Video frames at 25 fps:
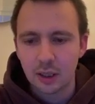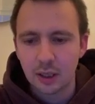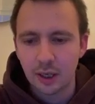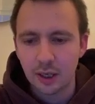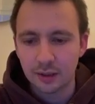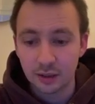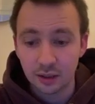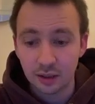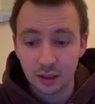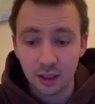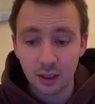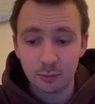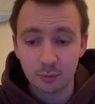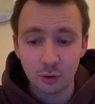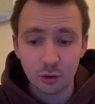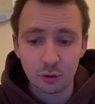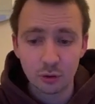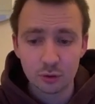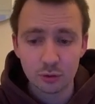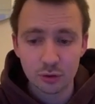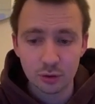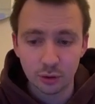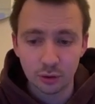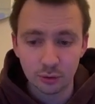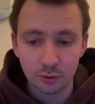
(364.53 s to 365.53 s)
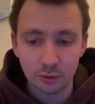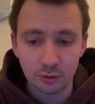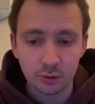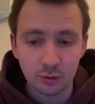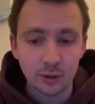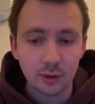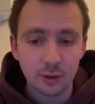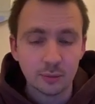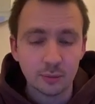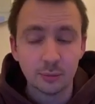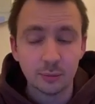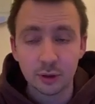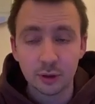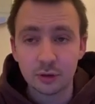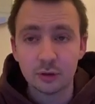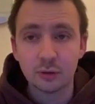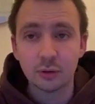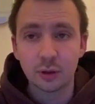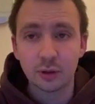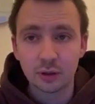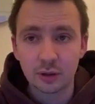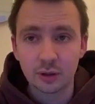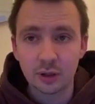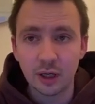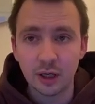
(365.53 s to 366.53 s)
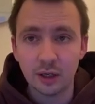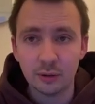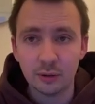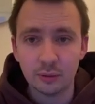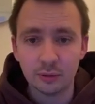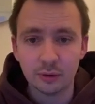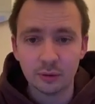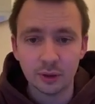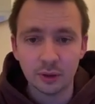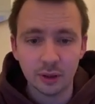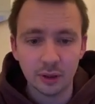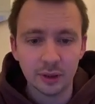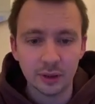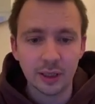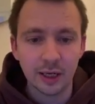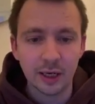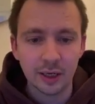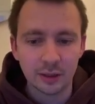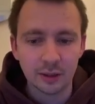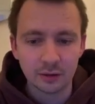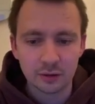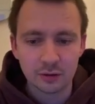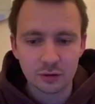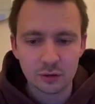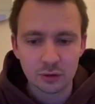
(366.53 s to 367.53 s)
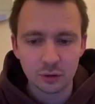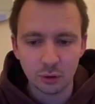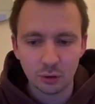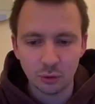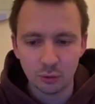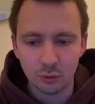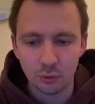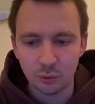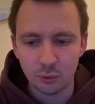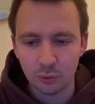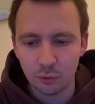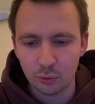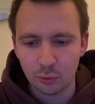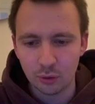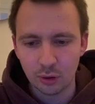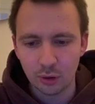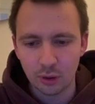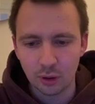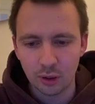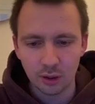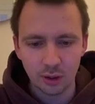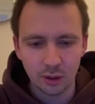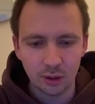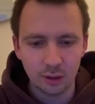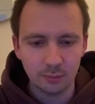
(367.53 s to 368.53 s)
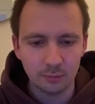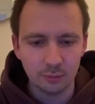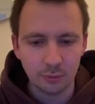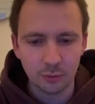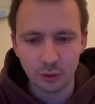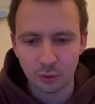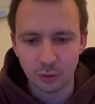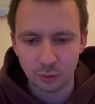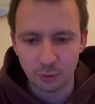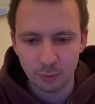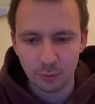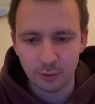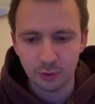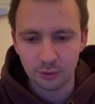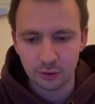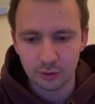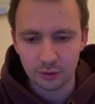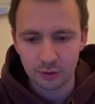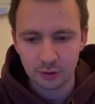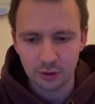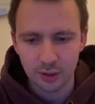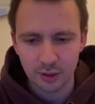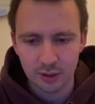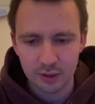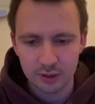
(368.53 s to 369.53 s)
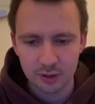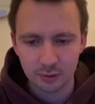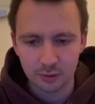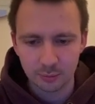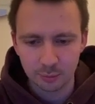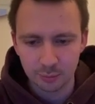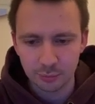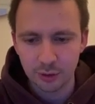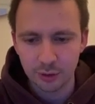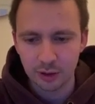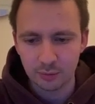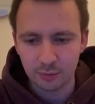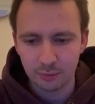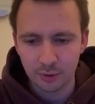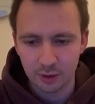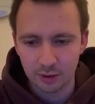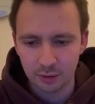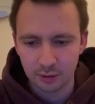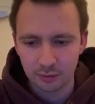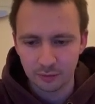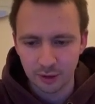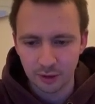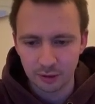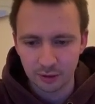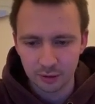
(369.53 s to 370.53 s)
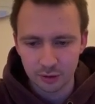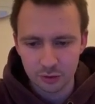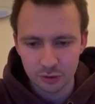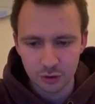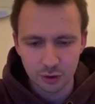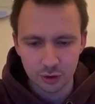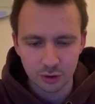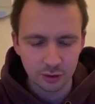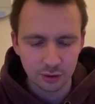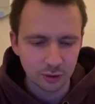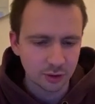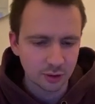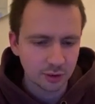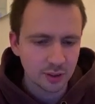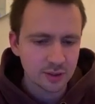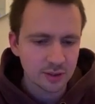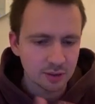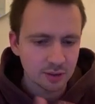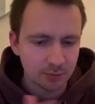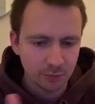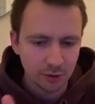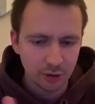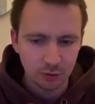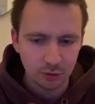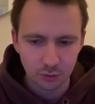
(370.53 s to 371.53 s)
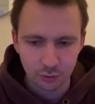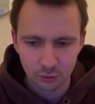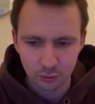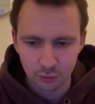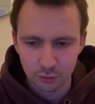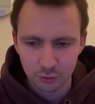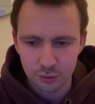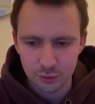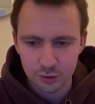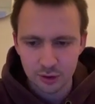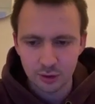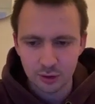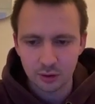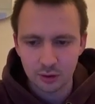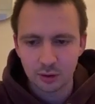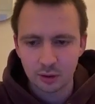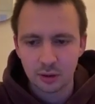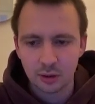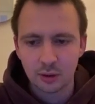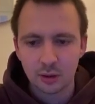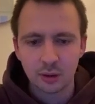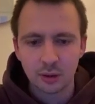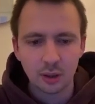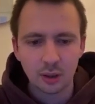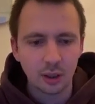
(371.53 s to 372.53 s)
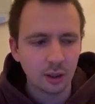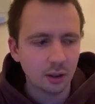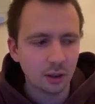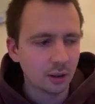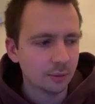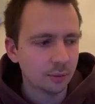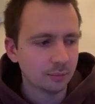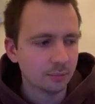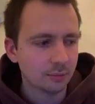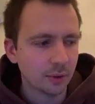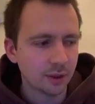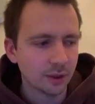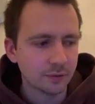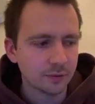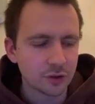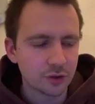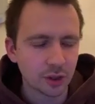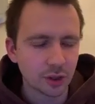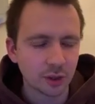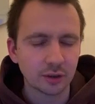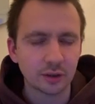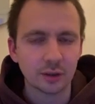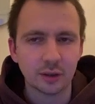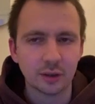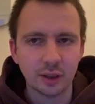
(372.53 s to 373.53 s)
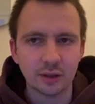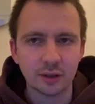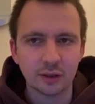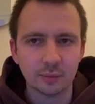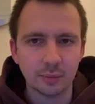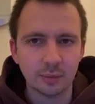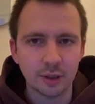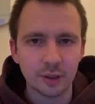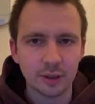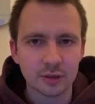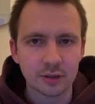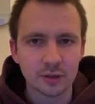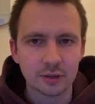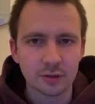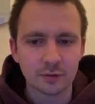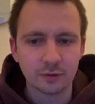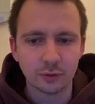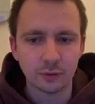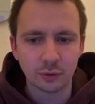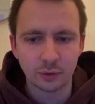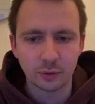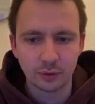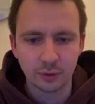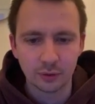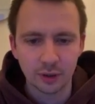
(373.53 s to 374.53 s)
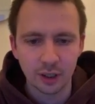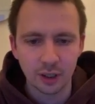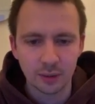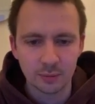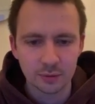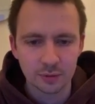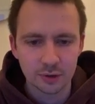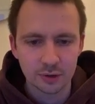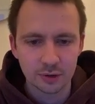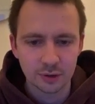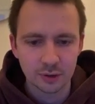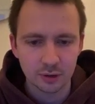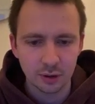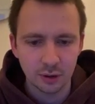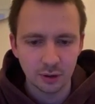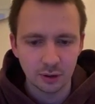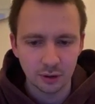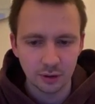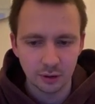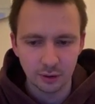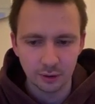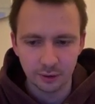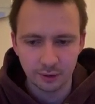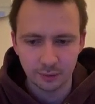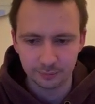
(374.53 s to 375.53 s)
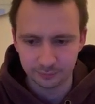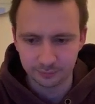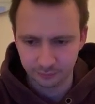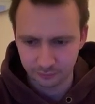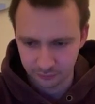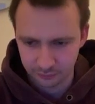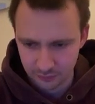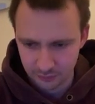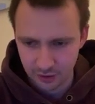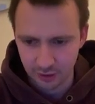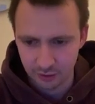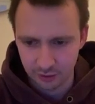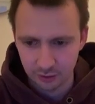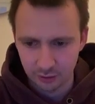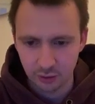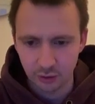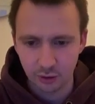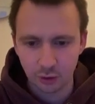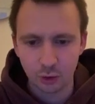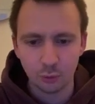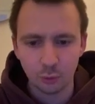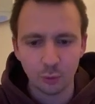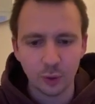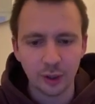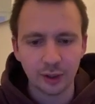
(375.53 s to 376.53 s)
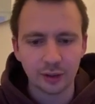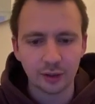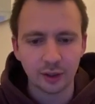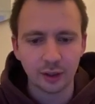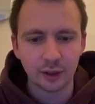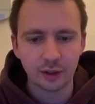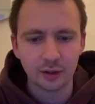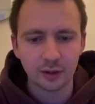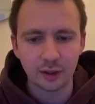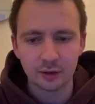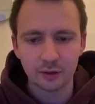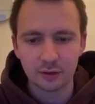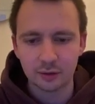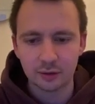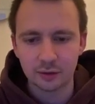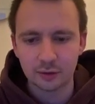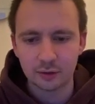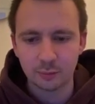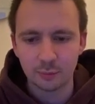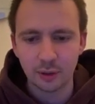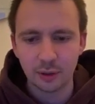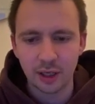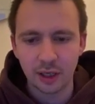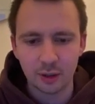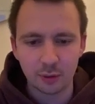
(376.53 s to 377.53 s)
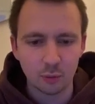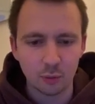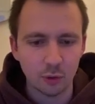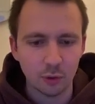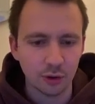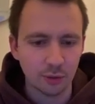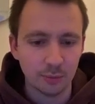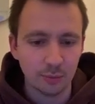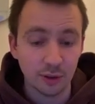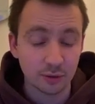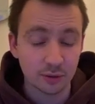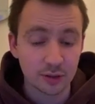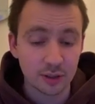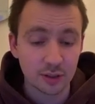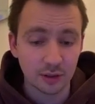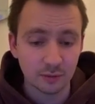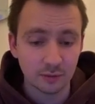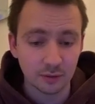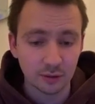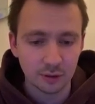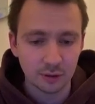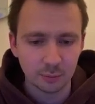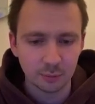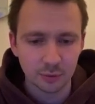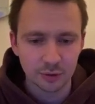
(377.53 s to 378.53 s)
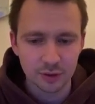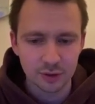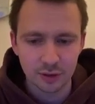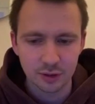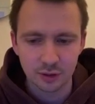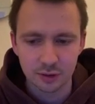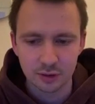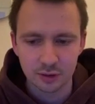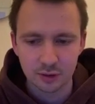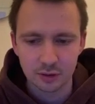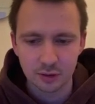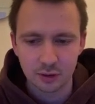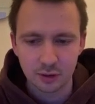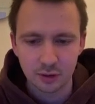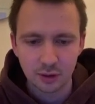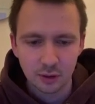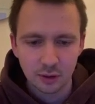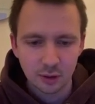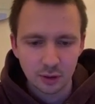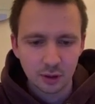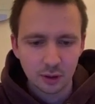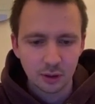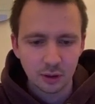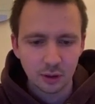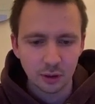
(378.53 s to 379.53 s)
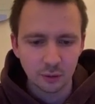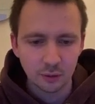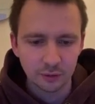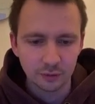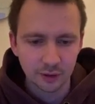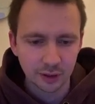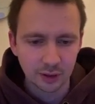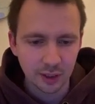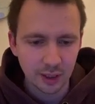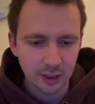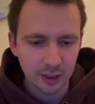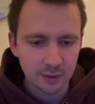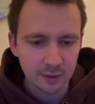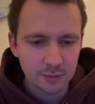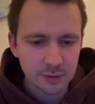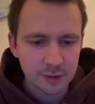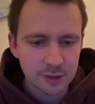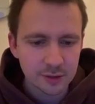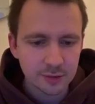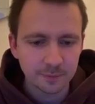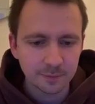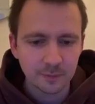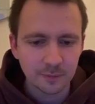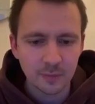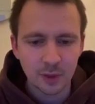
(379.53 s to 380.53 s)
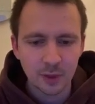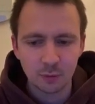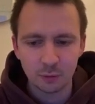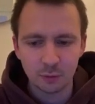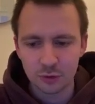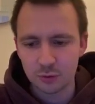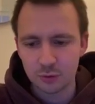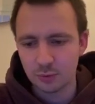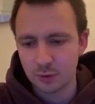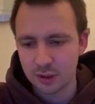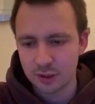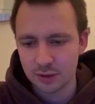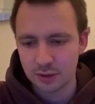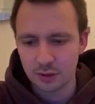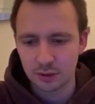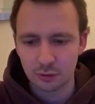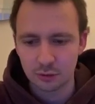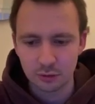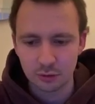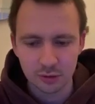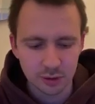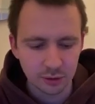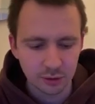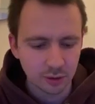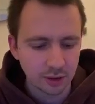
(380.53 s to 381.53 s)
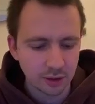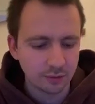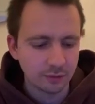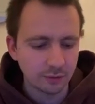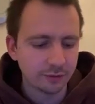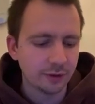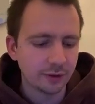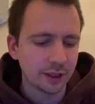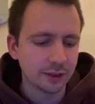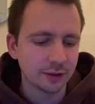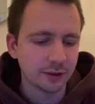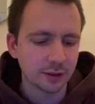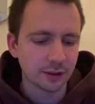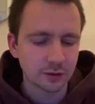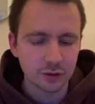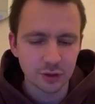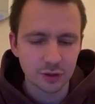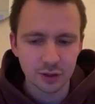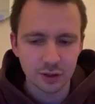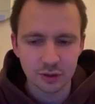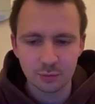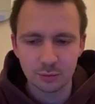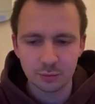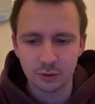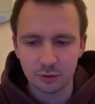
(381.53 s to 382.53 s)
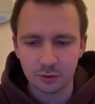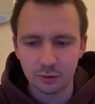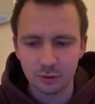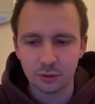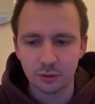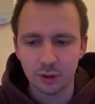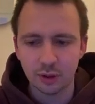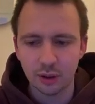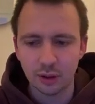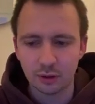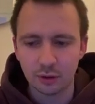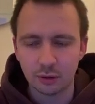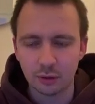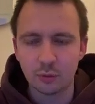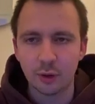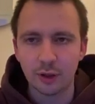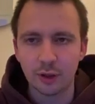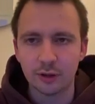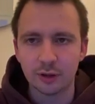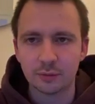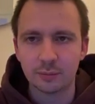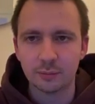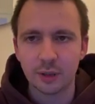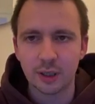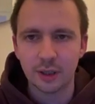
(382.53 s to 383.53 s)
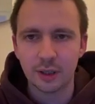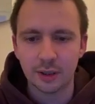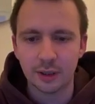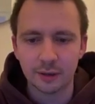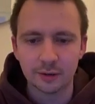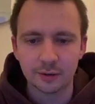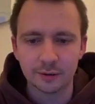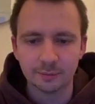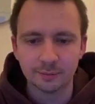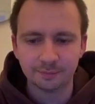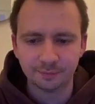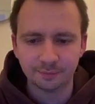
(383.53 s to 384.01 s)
And the game goes on, but you are down a knight, so your opponent has a pretty big advantage here. It doesn't mean you're losing. I've checked the databases for games that went like that, and black won about 70% of the games, which means that you still have a fighting chance, but you are quite behind.